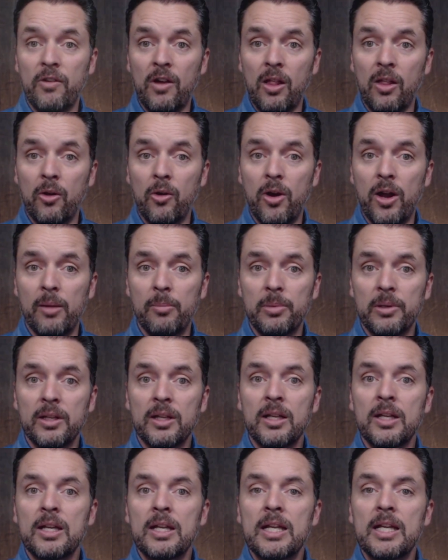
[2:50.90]
follow-up,
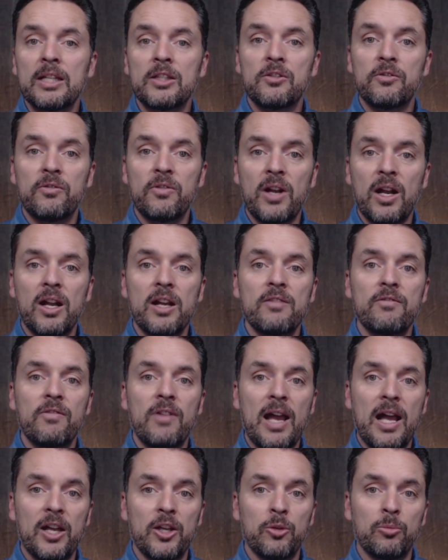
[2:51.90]
it's very
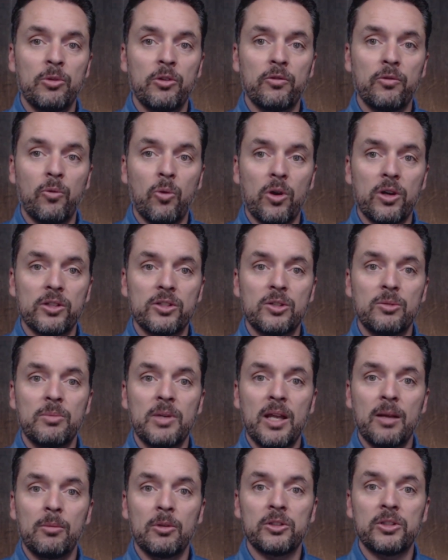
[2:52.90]
valuable for us to
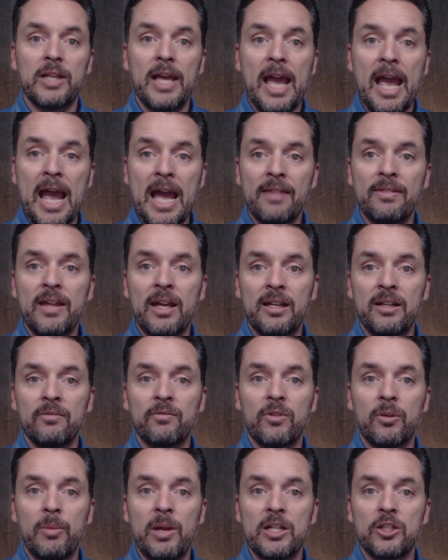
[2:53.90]
be able to add that
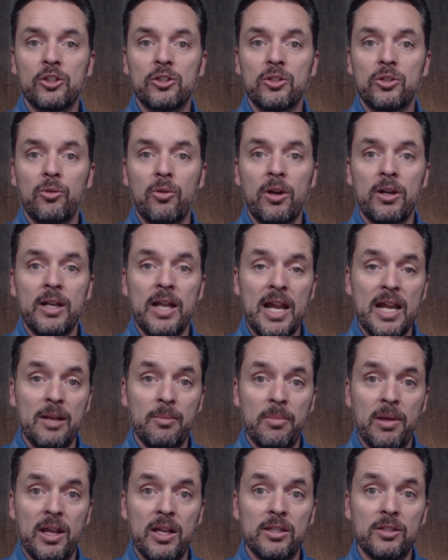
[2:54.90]
information to our
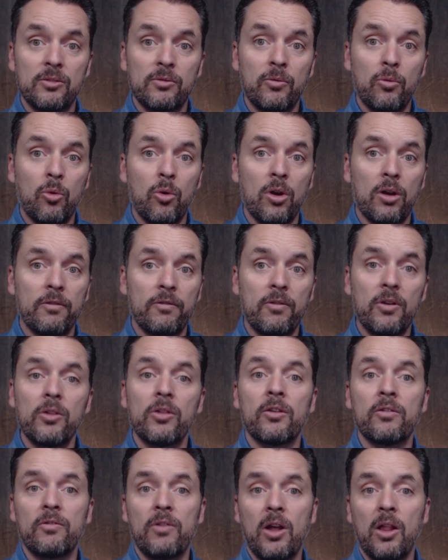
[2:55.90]
database for
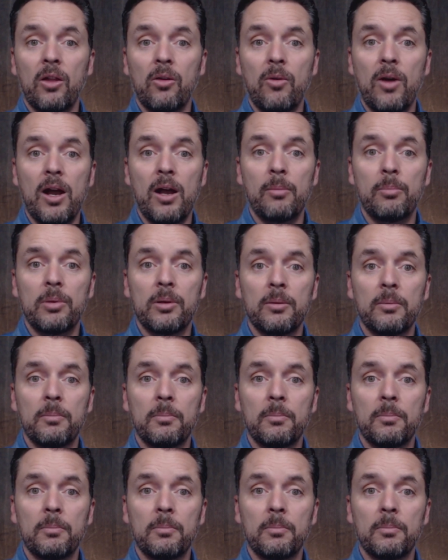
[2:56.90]
further follow-up.